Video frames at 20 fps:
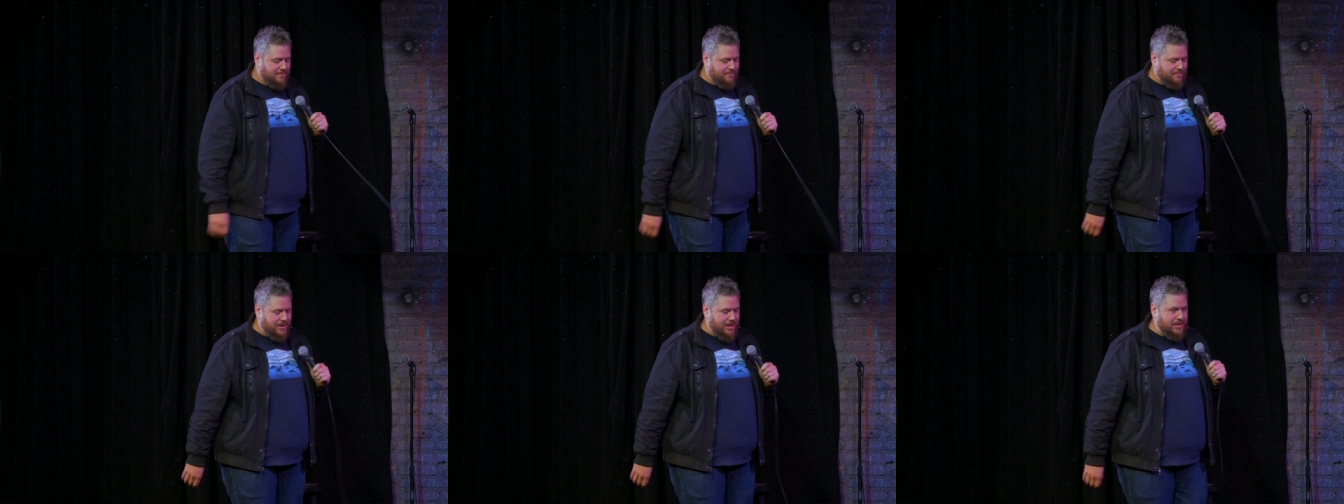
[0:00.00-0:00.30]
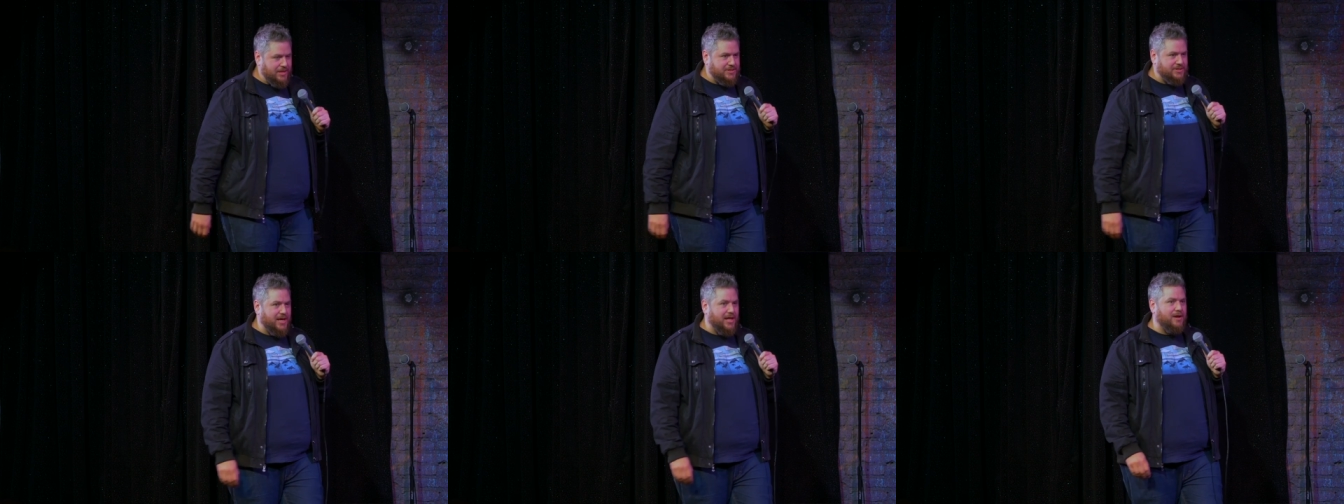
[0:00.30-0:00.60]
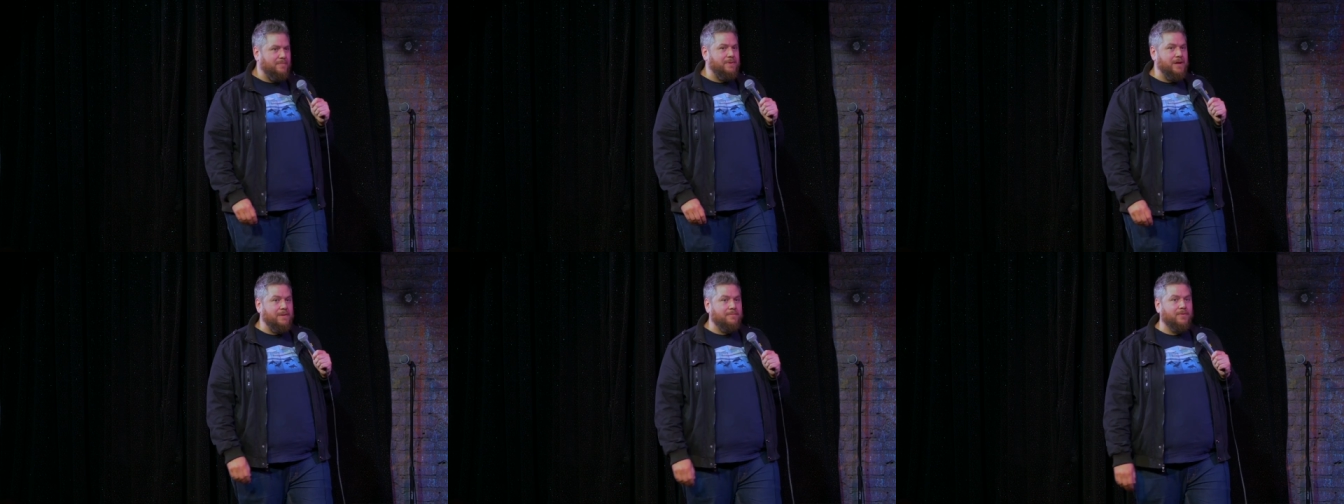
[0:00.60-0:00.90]
then there's
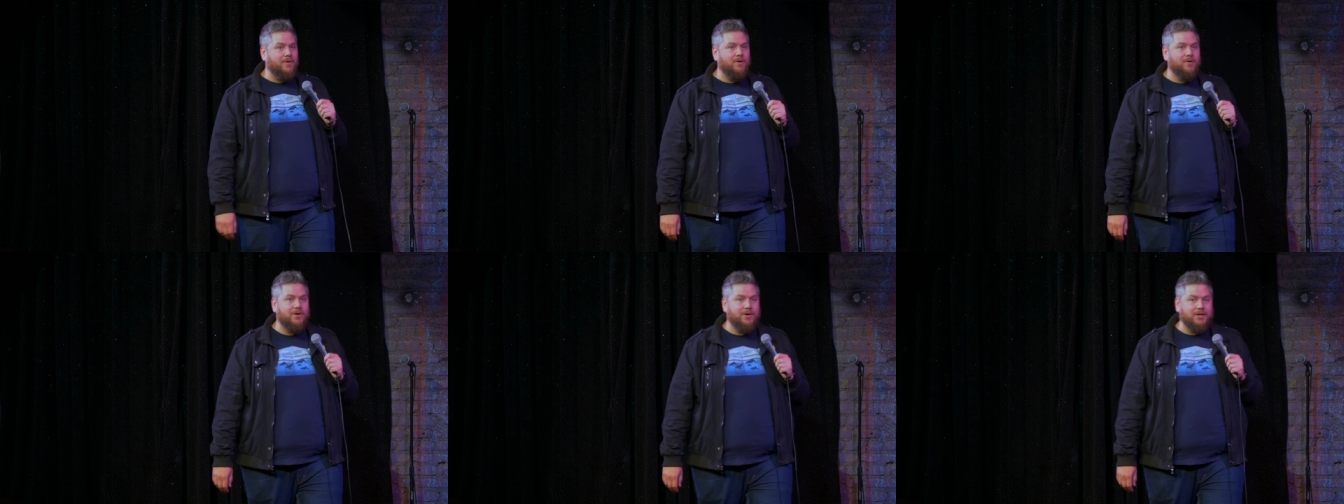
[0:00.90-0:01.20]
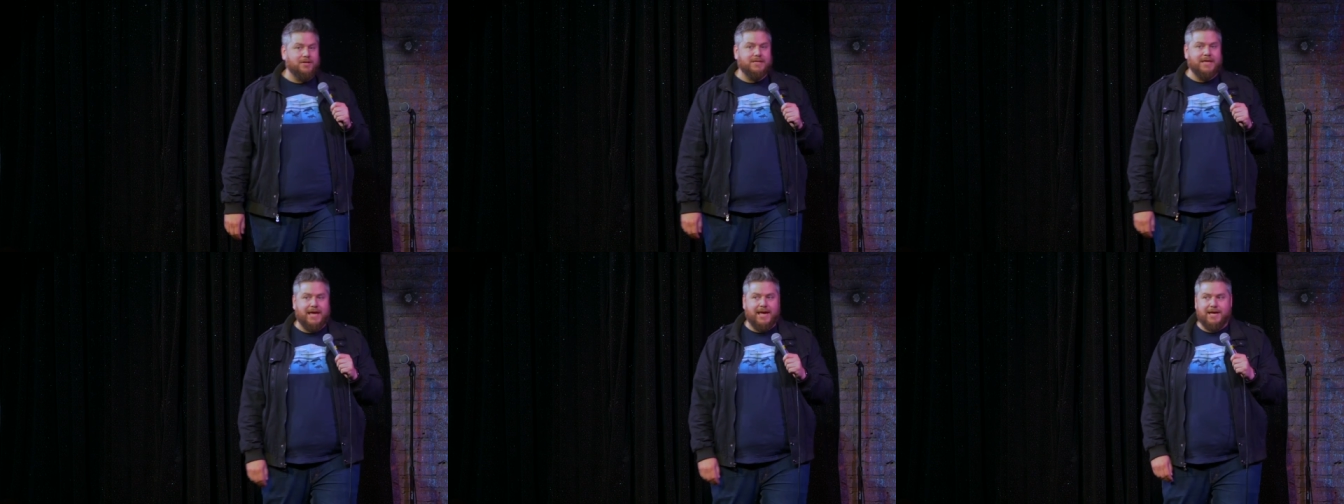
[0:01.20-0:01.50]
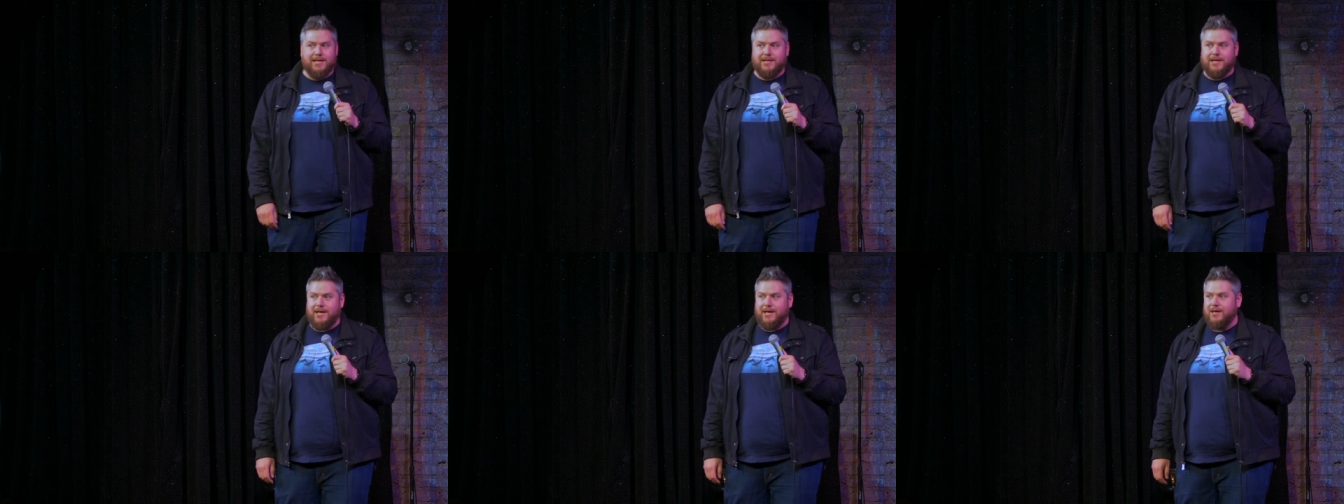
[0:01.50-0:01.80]
other people, good
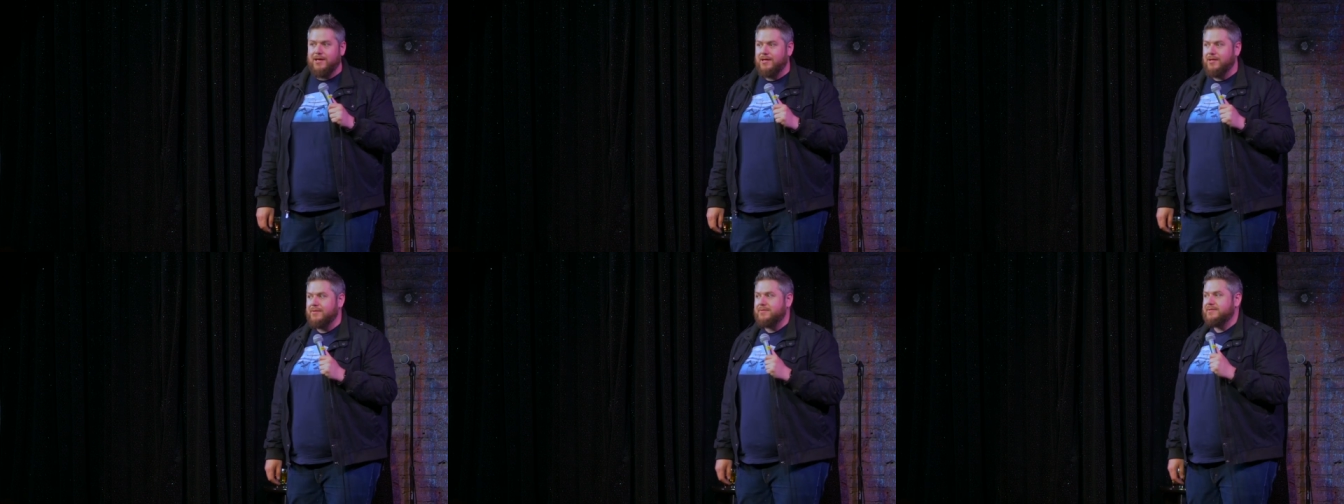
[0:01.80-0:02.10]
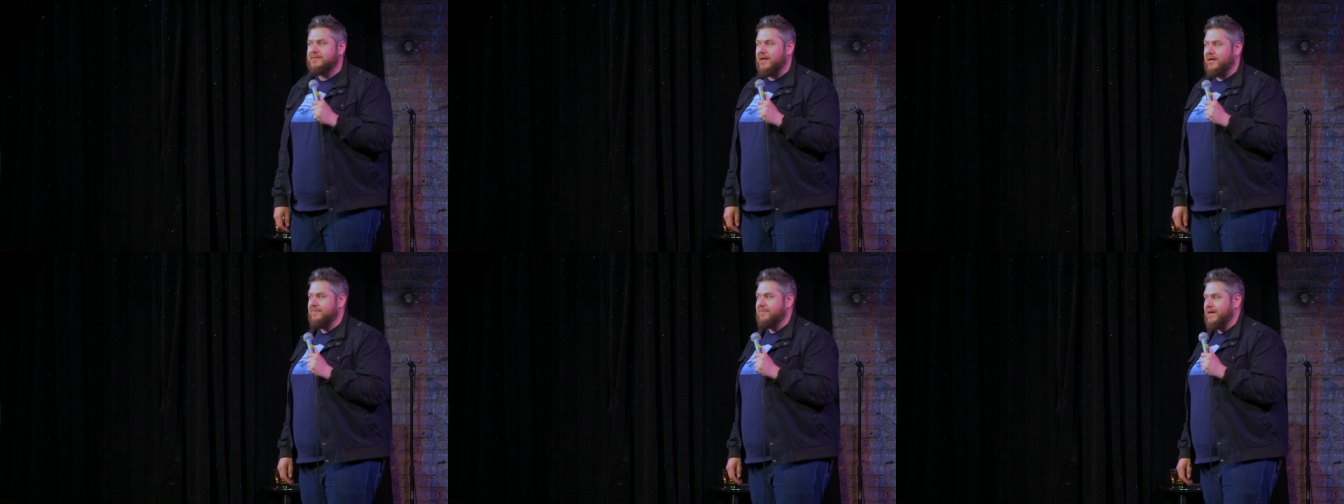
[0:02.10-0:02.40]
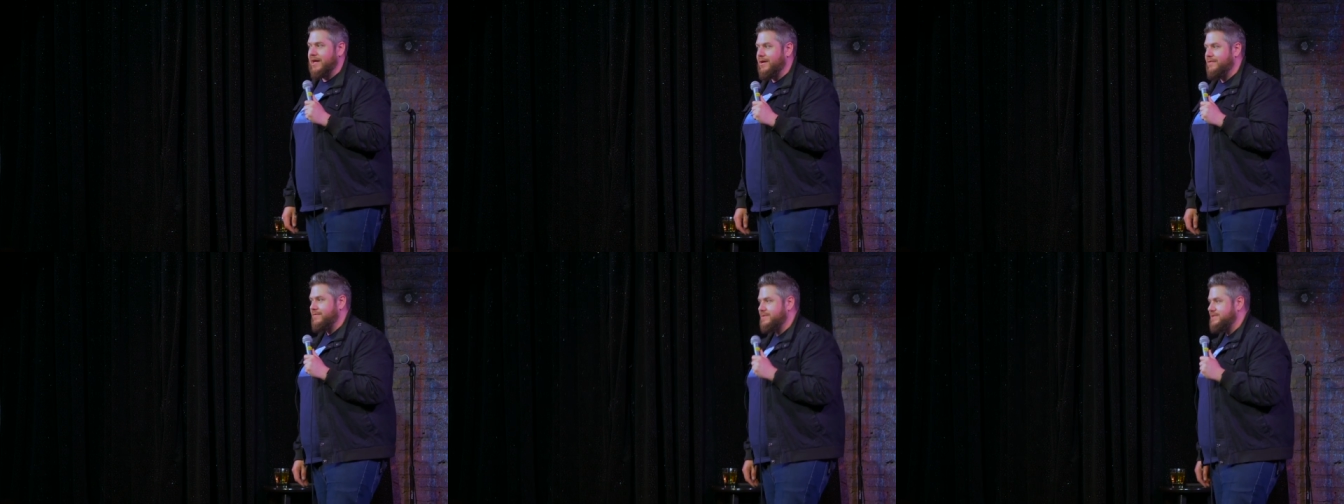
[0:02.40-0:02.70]
candy tough
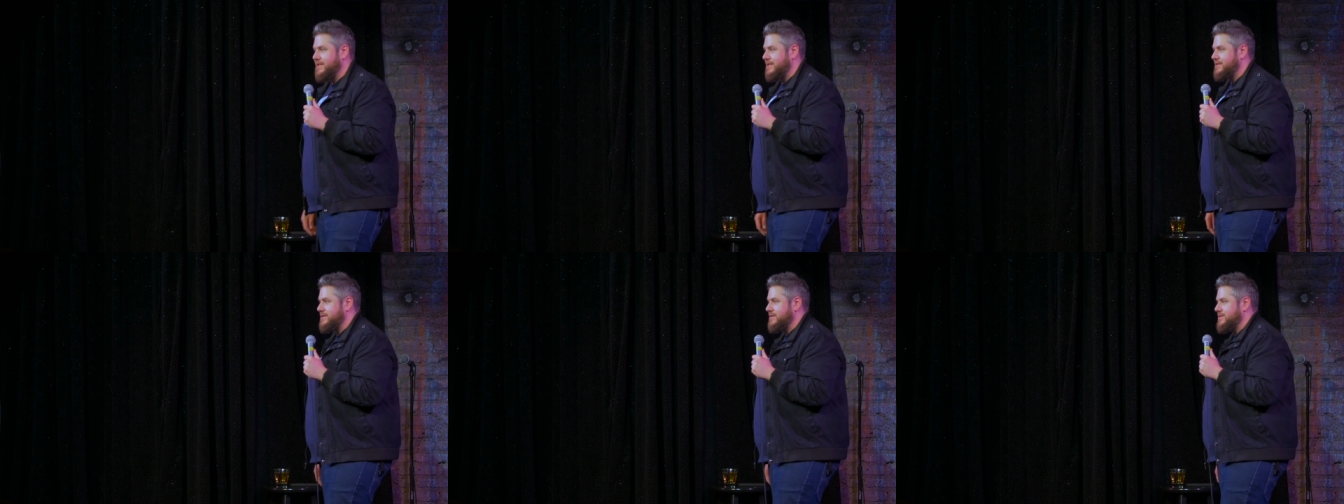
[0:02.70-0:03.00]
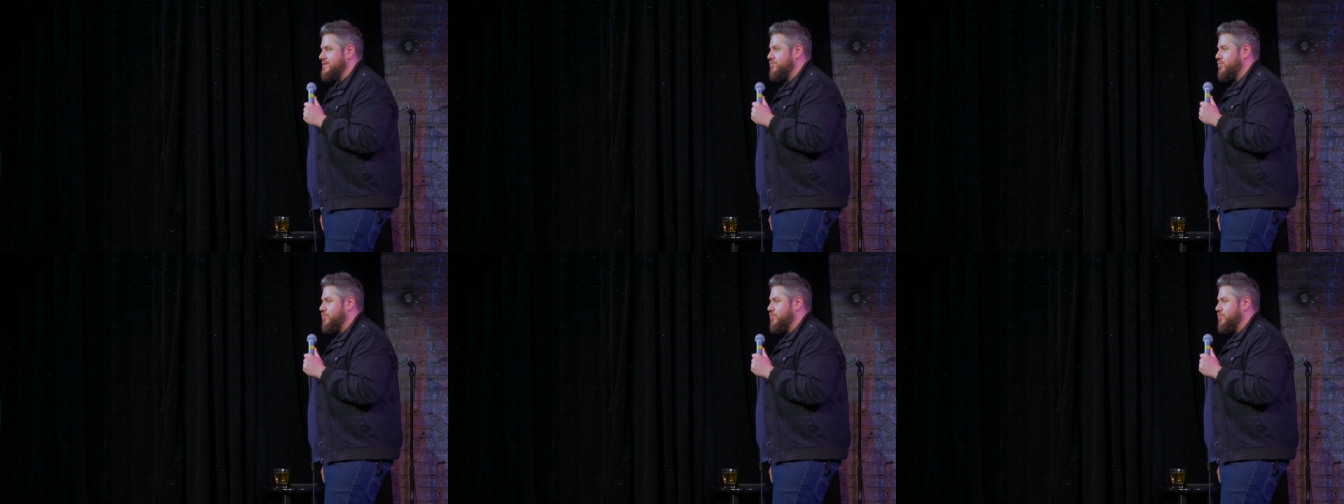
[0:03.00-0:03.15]
conversations.